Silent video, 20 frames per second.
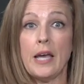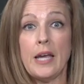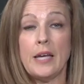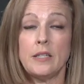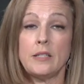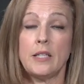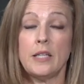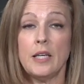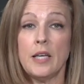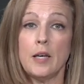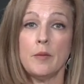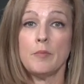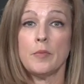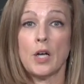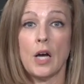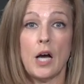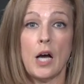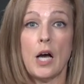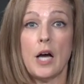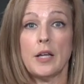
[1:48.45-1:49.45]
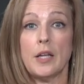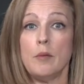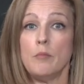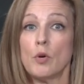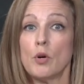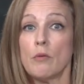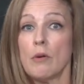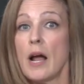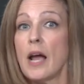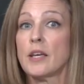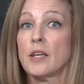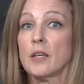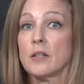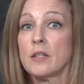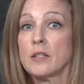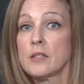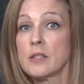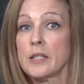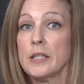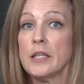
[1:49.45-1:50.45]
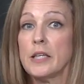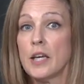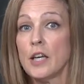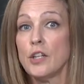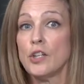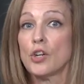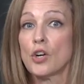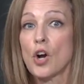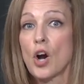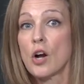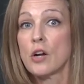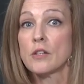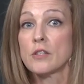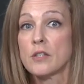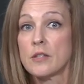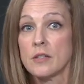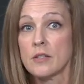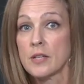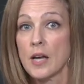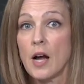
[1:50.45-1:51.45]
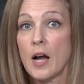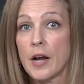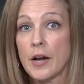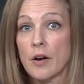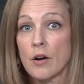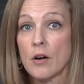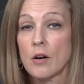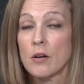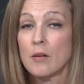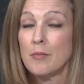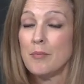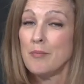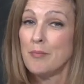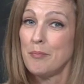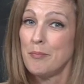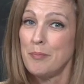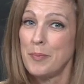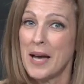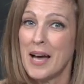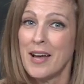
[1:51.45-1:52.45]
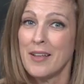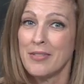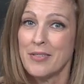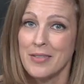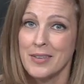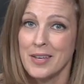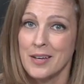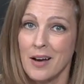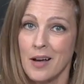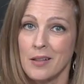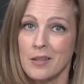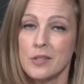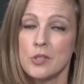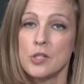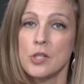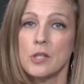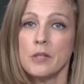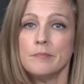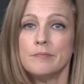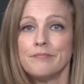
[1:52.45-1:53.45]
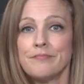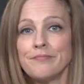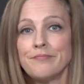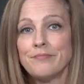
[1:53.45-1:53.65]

ATM God and miraculously get your heart's desire, bad theology.